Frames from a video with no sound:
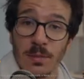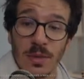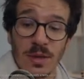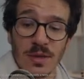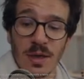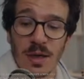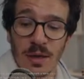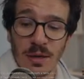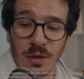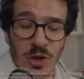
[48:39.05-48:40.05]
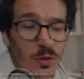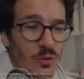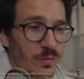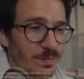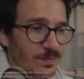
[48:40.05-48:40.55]
Please say hi in the chat
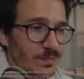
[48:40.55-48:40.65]
room.